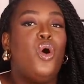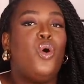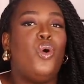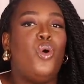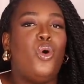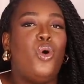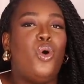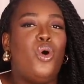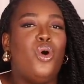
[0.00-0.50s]

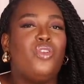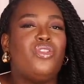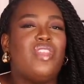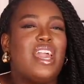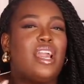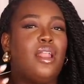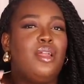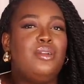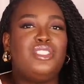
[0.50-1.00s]
or
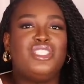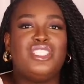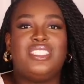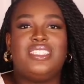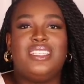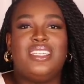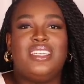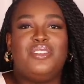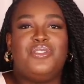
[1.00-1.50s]
their clothes
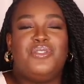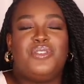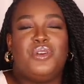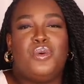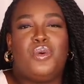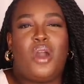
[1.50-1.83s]
just didn't feel